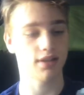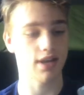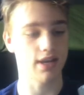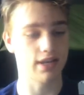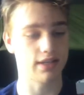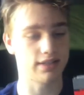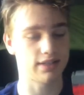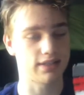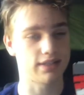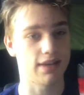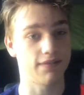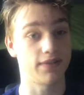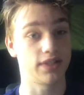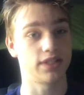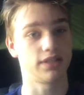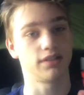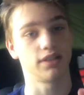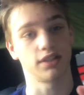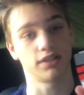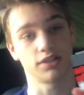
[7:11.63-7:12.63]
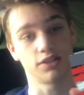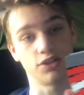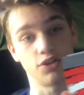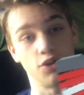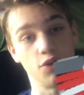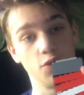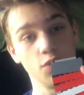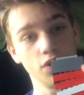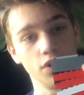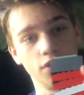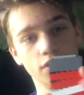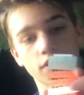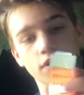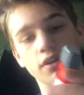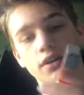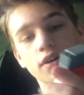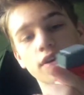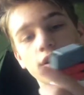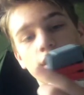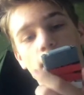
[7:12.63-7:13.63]
a 7.62.
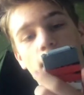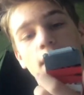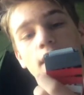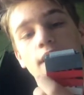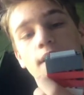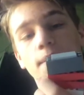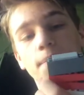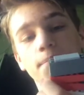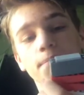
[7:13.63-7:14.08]
Um,